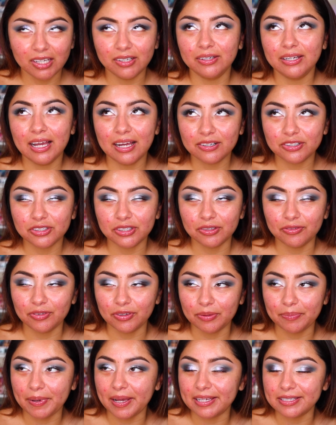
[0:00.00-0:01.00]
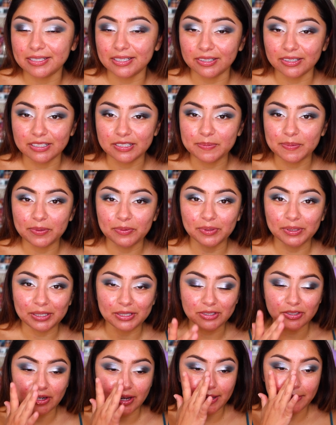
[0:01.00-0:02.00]
Actually, for the past year, it's been really
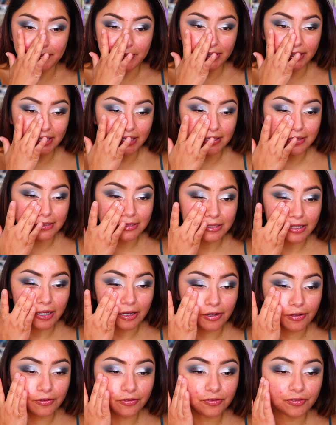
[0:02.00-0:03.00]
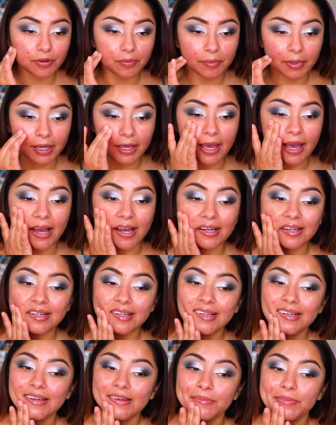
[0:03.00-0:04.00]
dry because of my
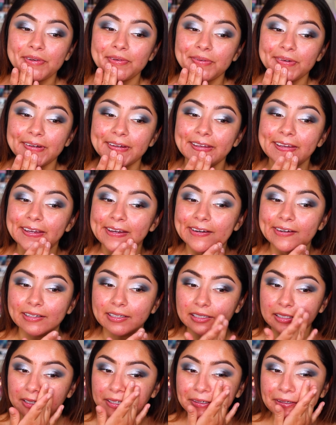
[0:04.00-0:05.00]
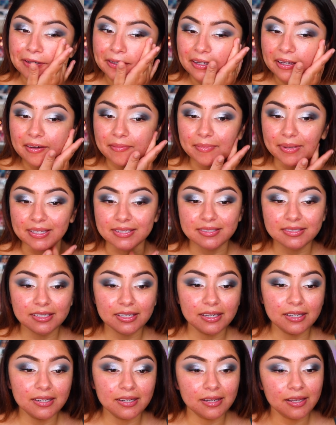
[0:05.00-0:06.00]
acne. I've been working on clearing up my
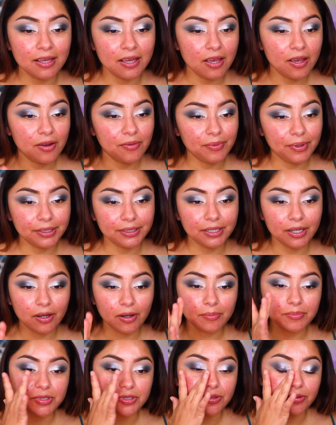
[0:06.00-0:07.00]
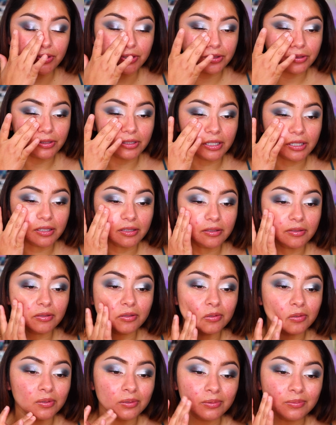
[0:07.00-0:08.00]
skin. Right now, I'm just going through like a
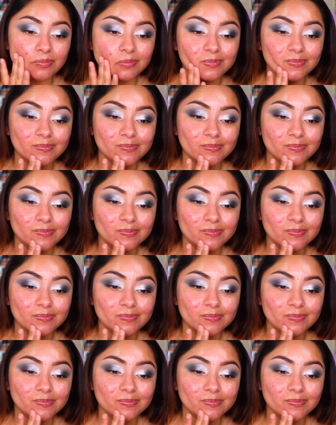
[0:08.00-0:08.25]
little